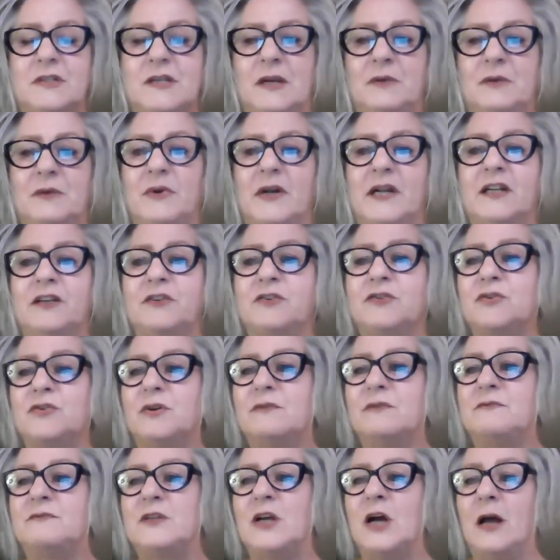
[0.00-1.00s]
running
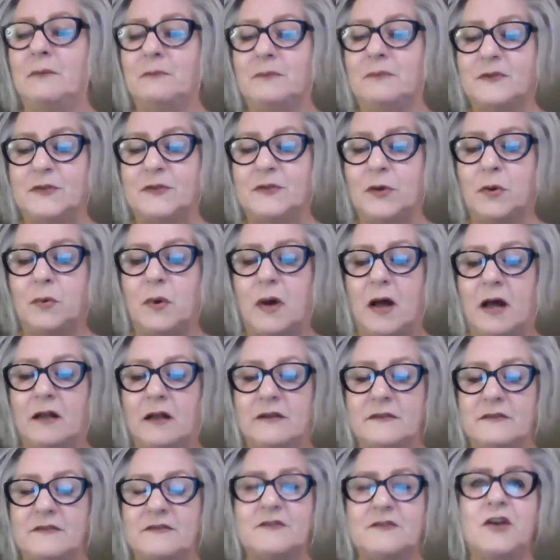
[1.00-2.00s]
short of time, so
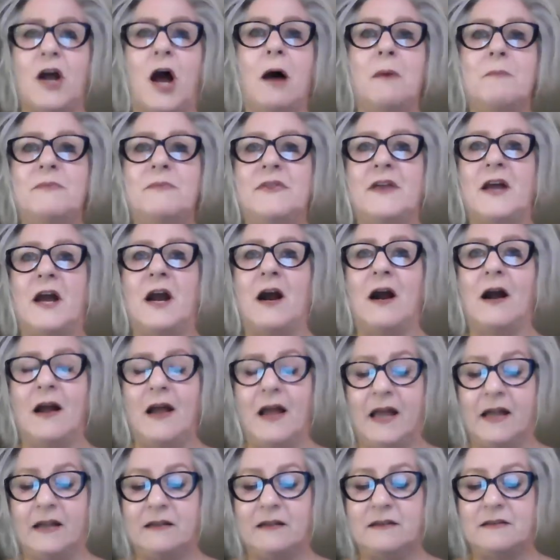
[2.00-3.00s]
I'll stop
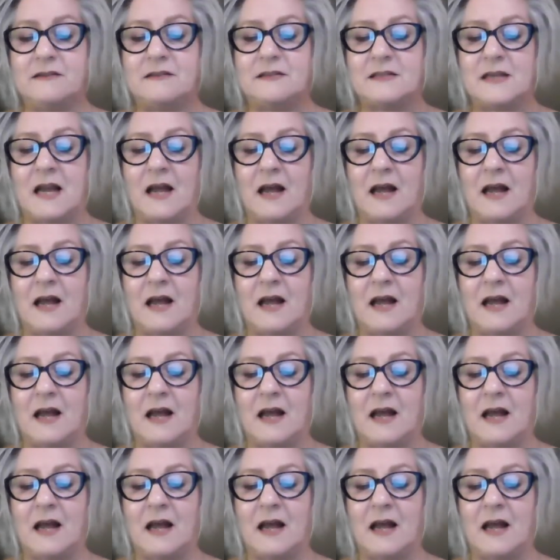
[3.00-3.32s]
there and